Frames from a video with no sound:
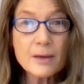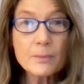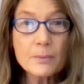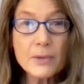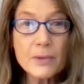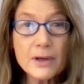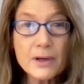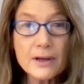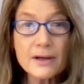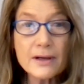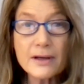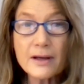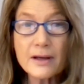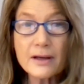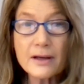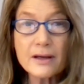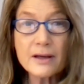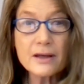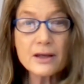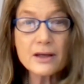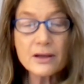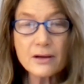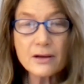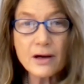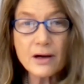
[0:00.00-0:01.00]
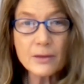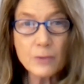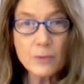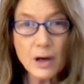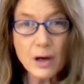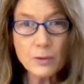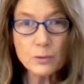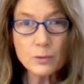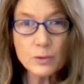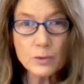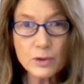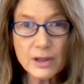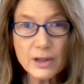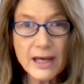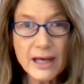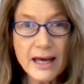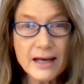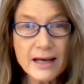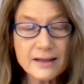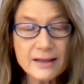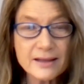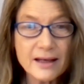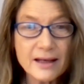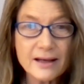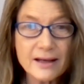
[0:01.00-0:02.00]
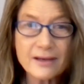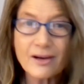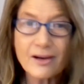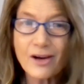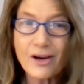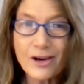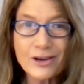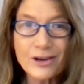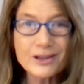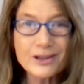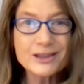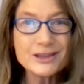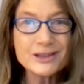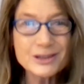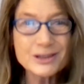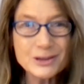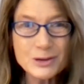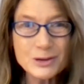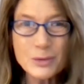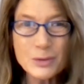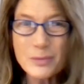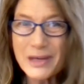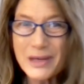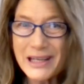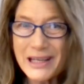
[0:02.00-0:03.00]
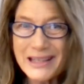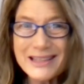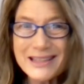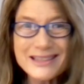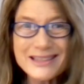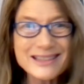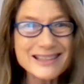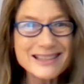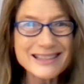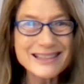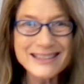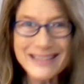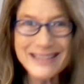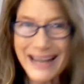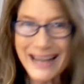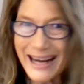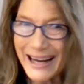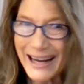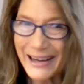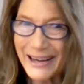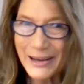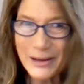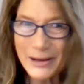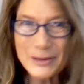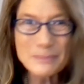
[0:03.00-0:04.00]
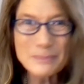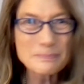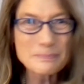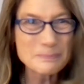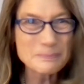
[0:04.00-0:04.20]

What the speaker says: But I really had that all-consuming desire,